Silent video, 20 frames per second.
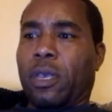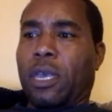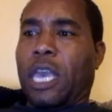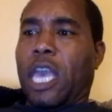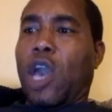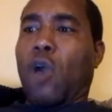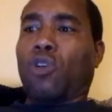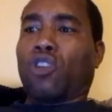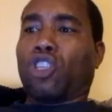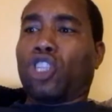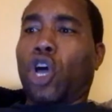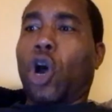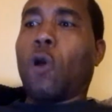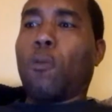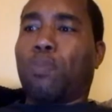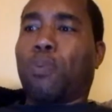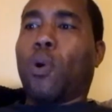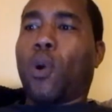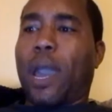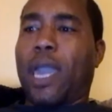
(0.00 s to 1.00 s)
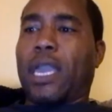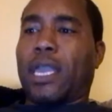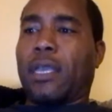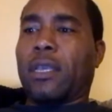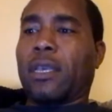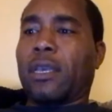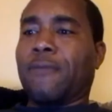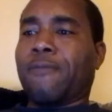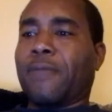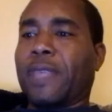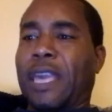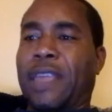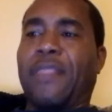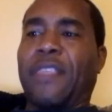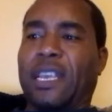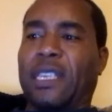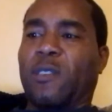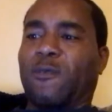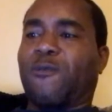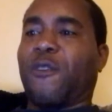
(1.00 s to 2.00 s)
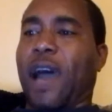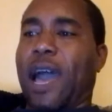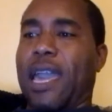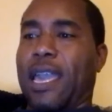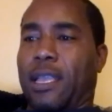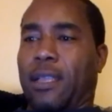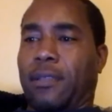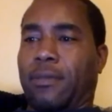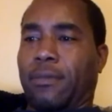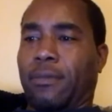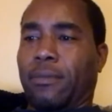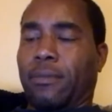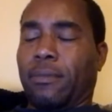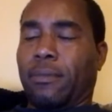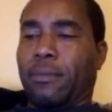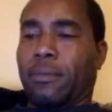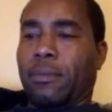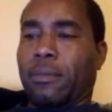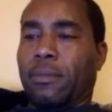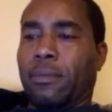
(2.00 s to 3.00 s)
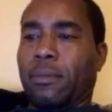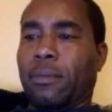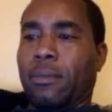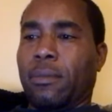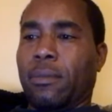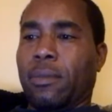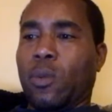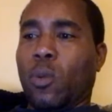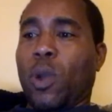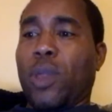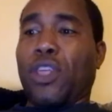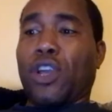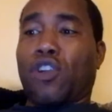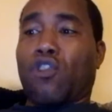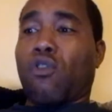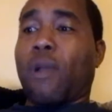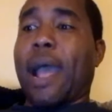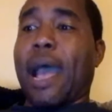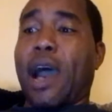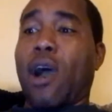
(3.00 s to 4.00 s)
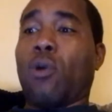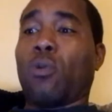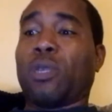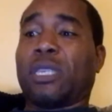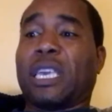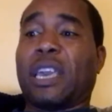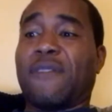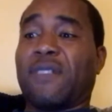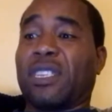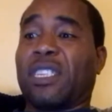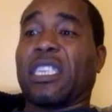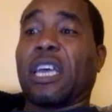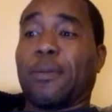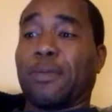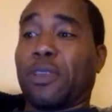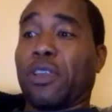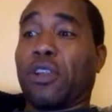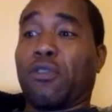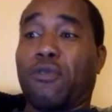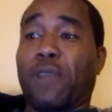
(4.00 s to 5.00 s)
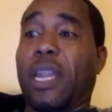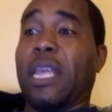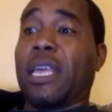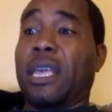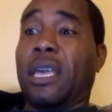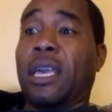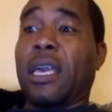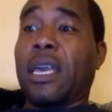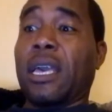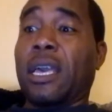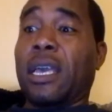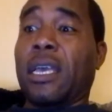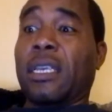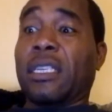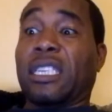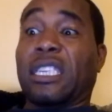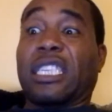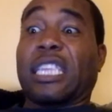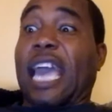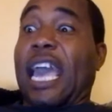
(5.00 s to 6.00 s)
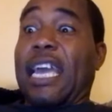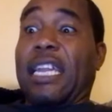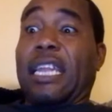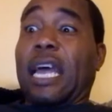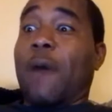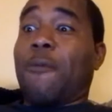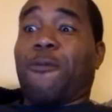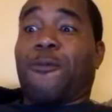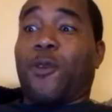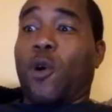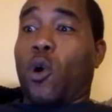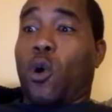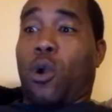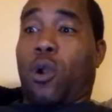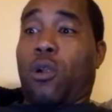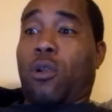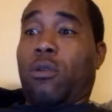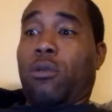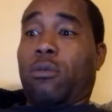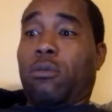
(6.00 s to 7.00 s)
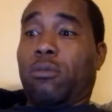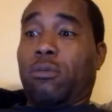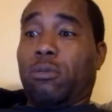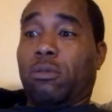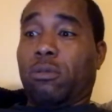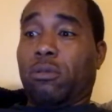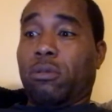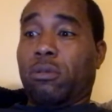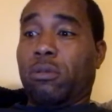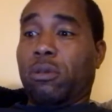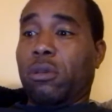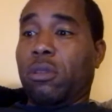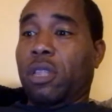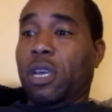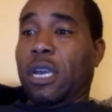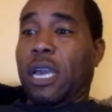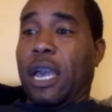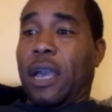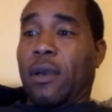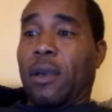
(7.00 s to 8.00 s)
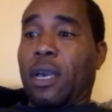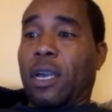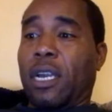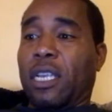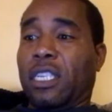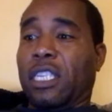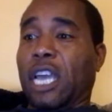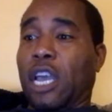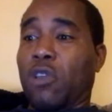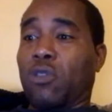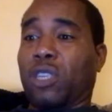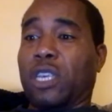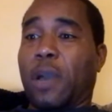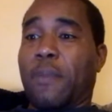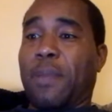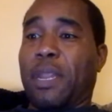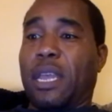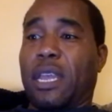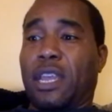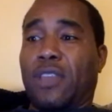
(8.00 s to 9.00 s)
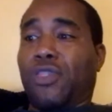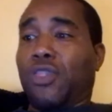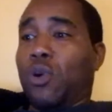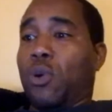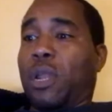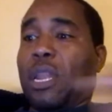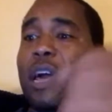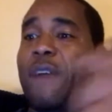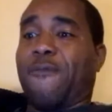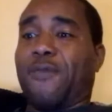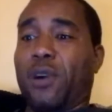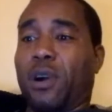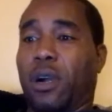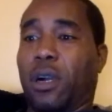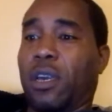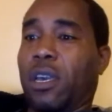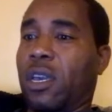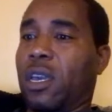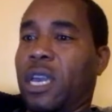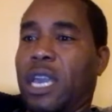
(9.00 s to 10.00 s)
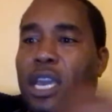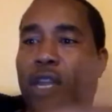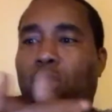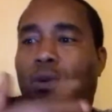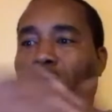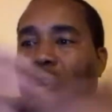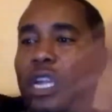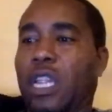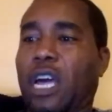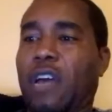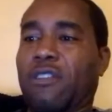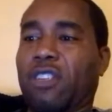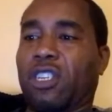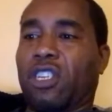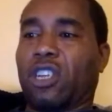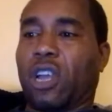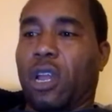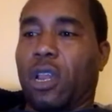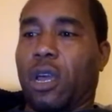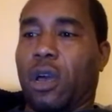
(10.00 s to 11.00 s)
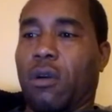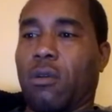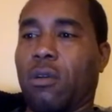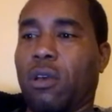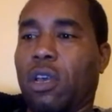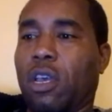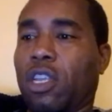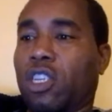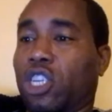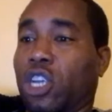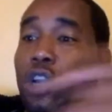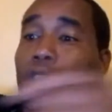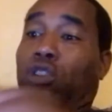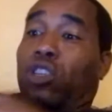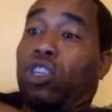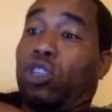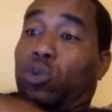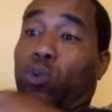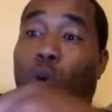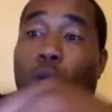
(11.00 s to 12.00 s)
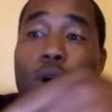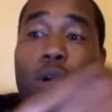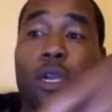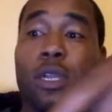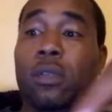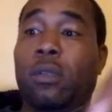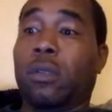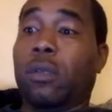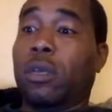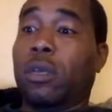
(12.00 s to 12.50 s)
There was no point in this fight where the crowd was giving something to really stand up for. Look at him. Castano was coming in. He threw a left hook. Hit on the gloves of Charlo. Charlo just walking.